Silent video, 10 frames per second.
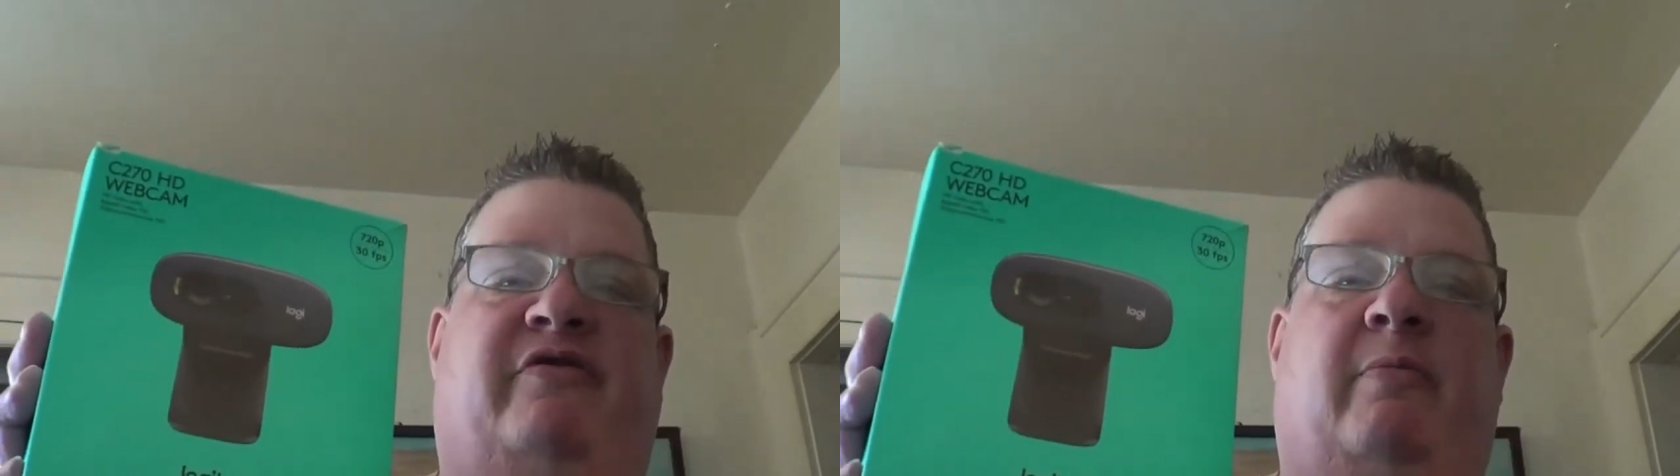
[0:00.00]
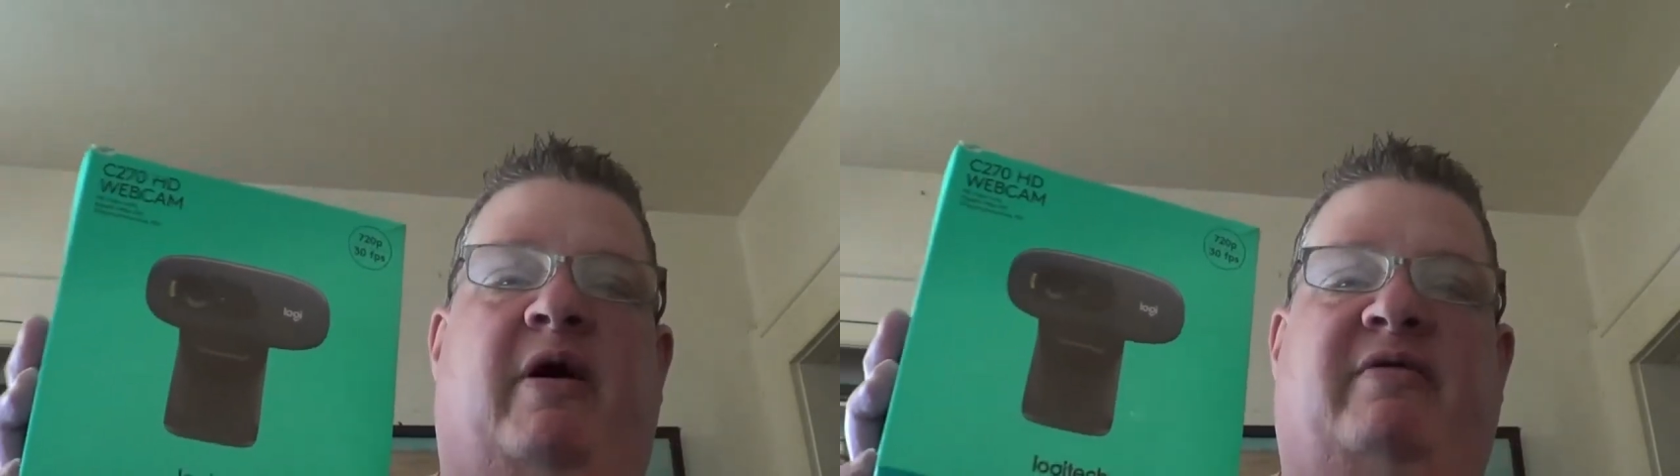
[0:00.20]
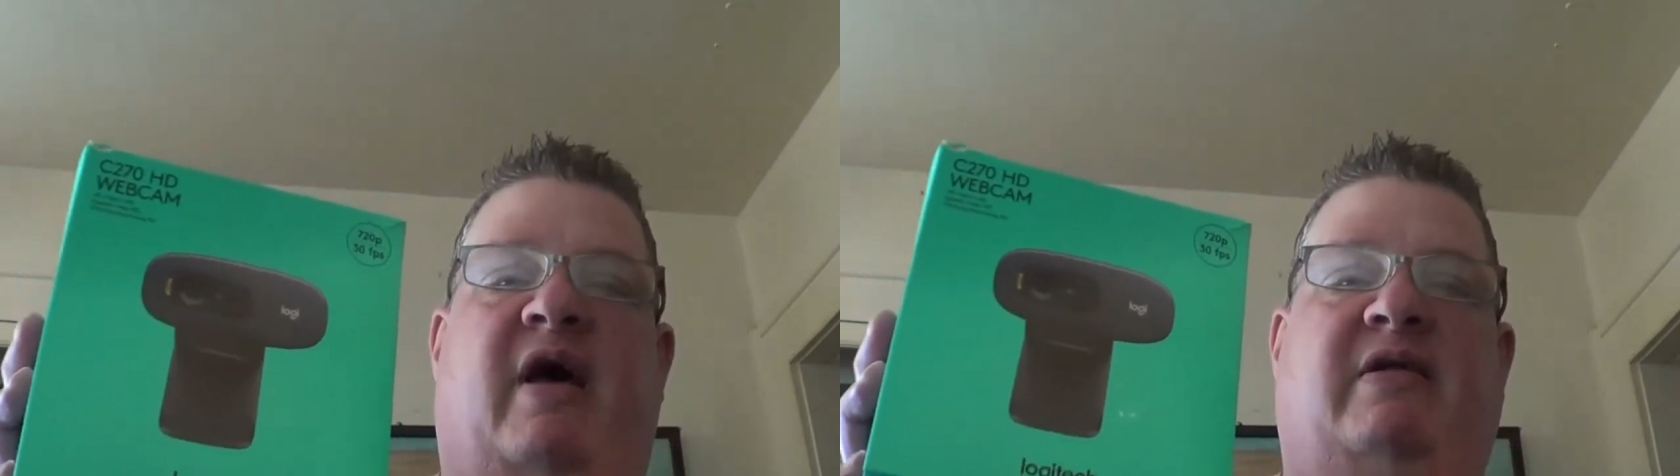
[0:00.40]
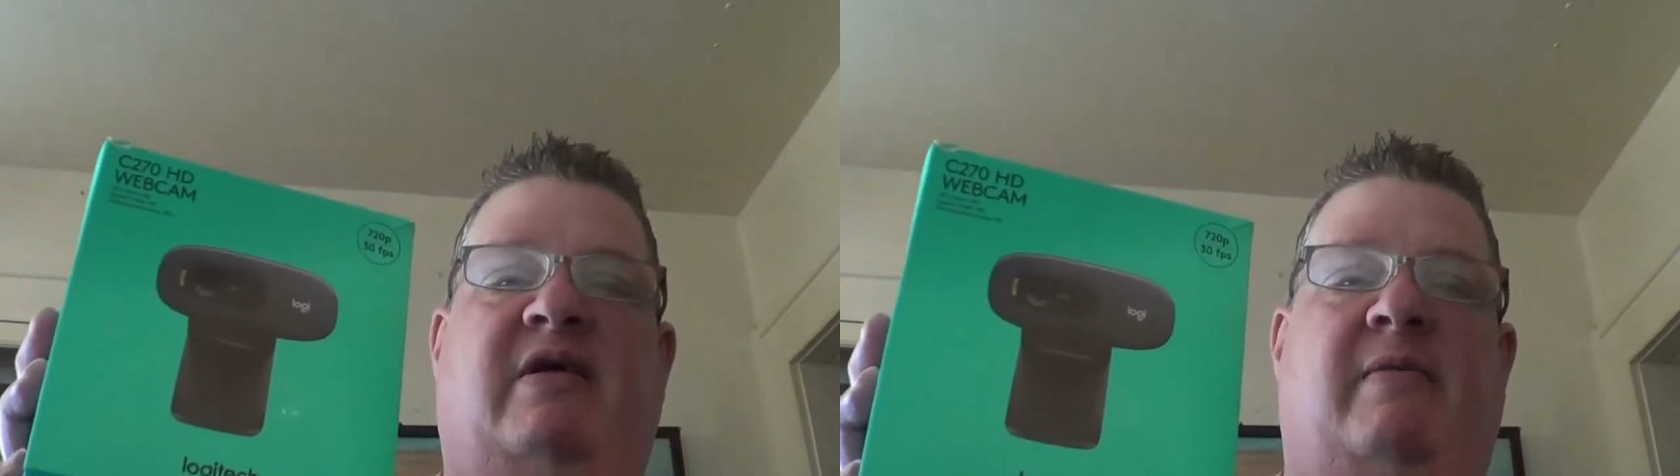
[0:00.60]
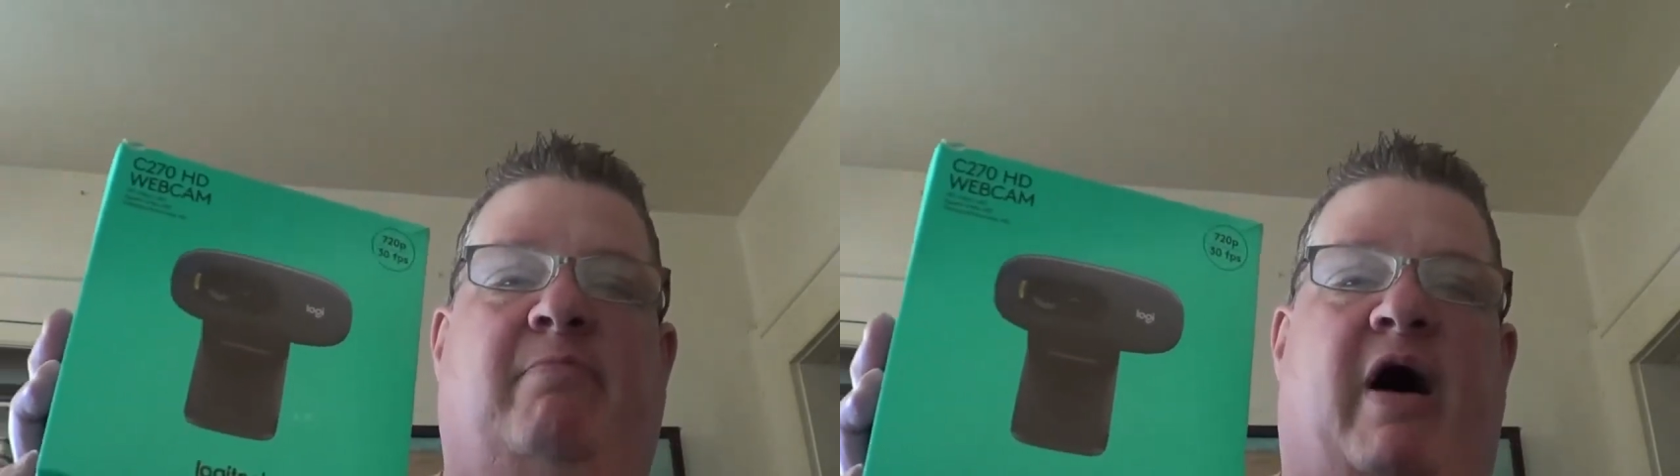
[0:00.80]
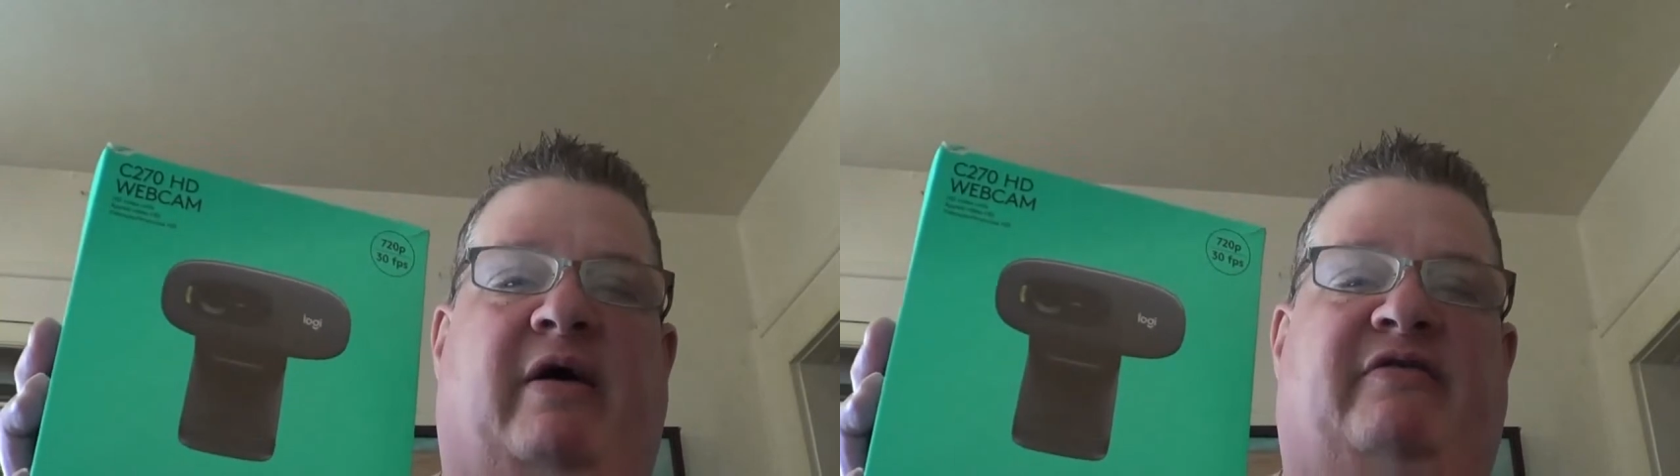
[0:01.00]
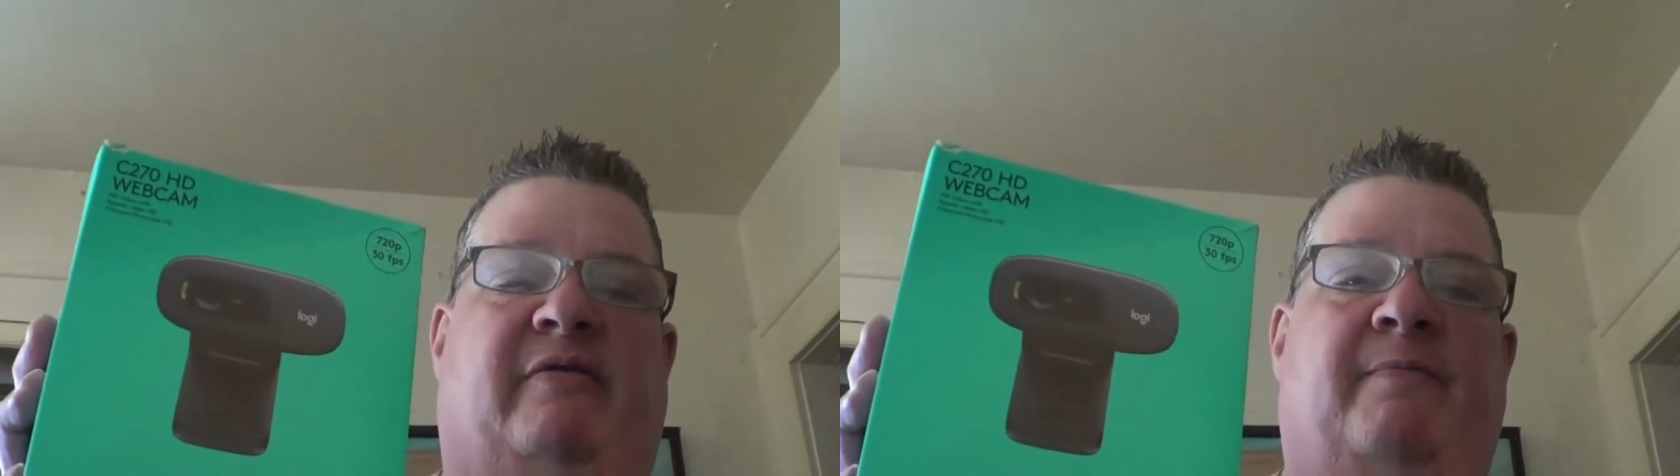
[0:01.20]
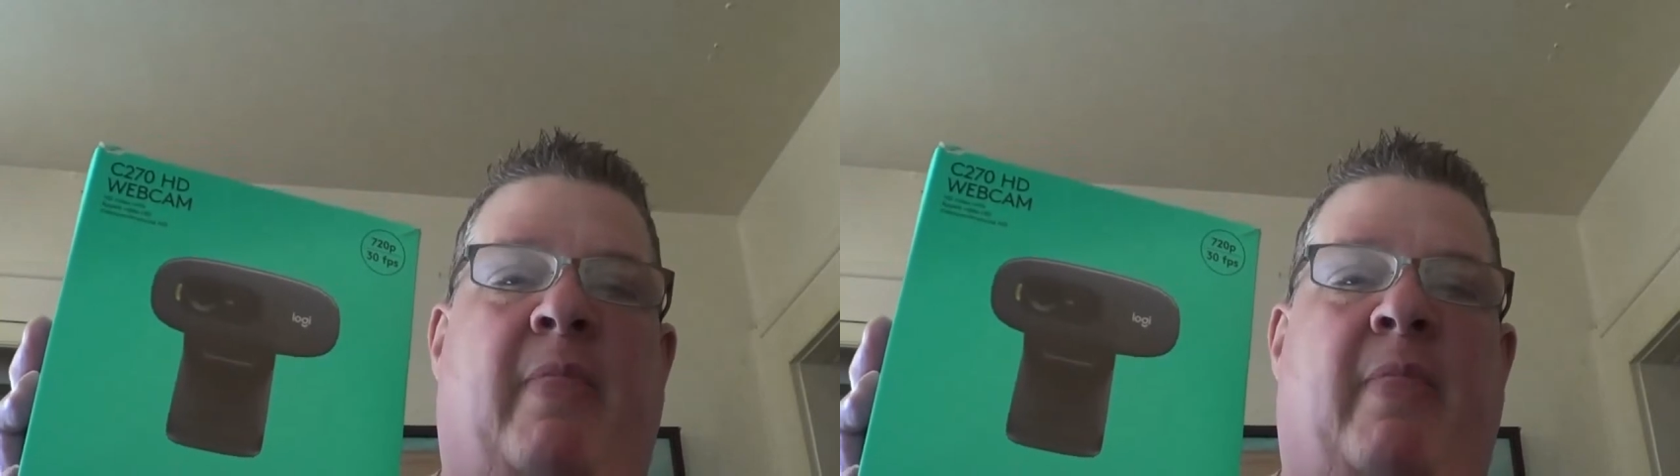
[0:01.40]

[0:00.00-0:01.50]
They're about 19 bucks.